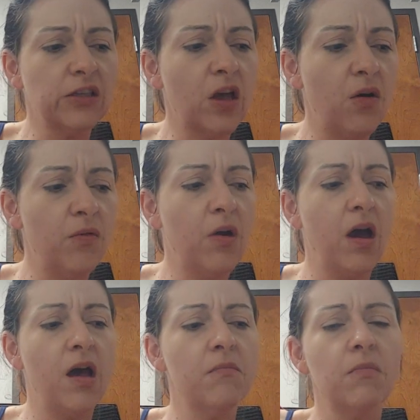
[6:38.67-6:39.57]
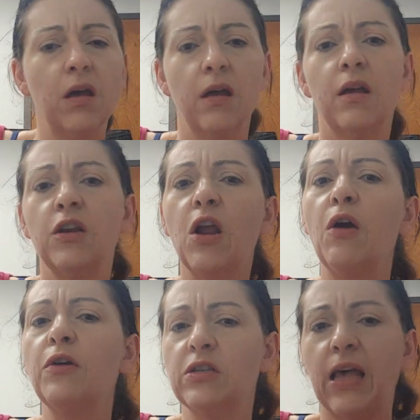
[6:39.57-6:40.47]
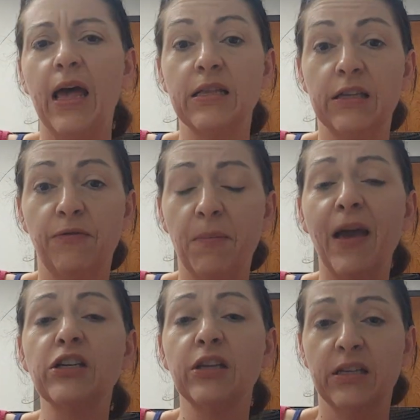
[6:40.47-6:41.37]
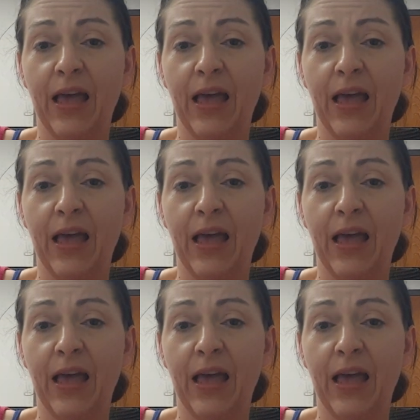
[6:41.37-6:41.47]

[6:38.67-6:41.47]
So know your signs if a patient